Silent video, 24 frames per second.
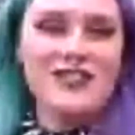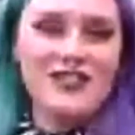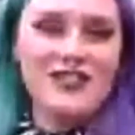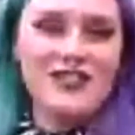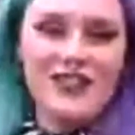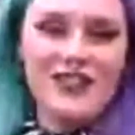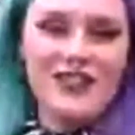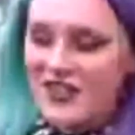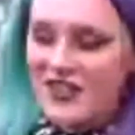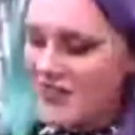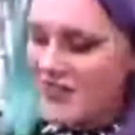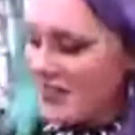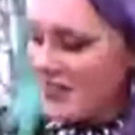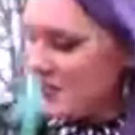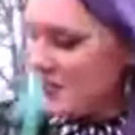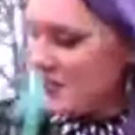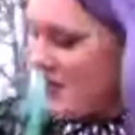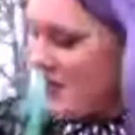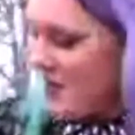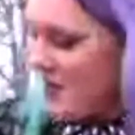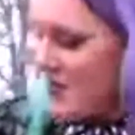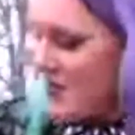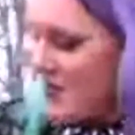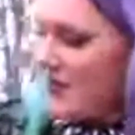The Edge of
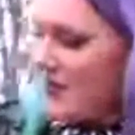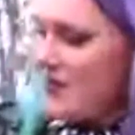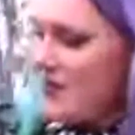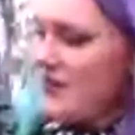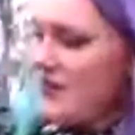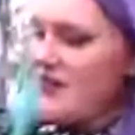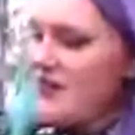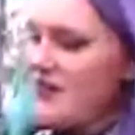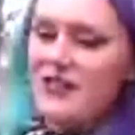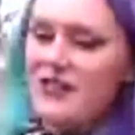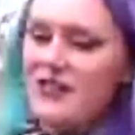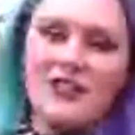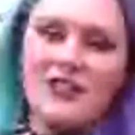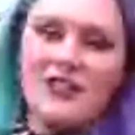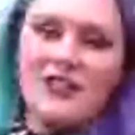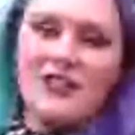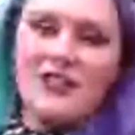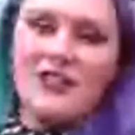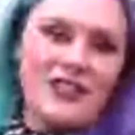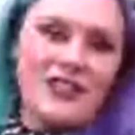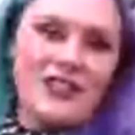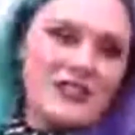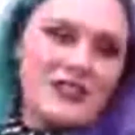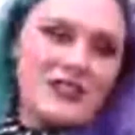September.
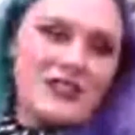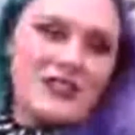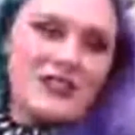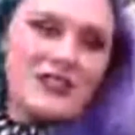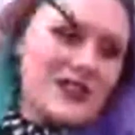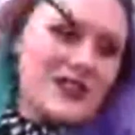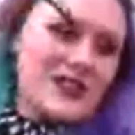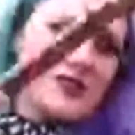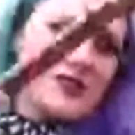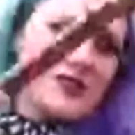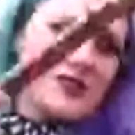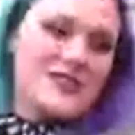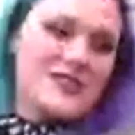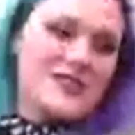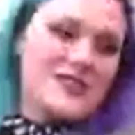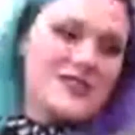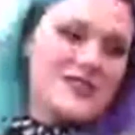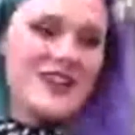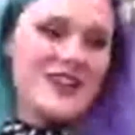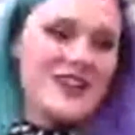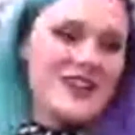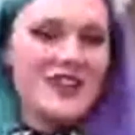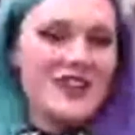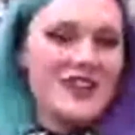My name is
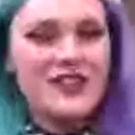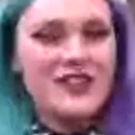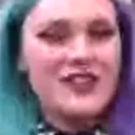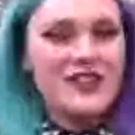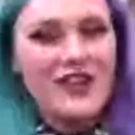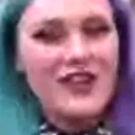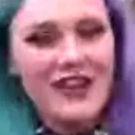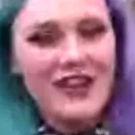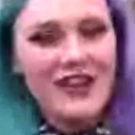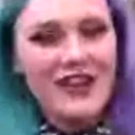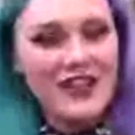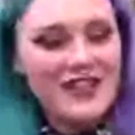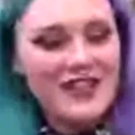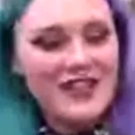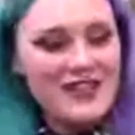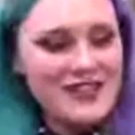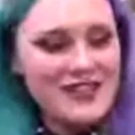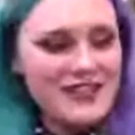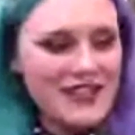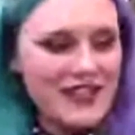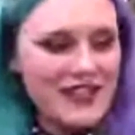Erin Incoherent,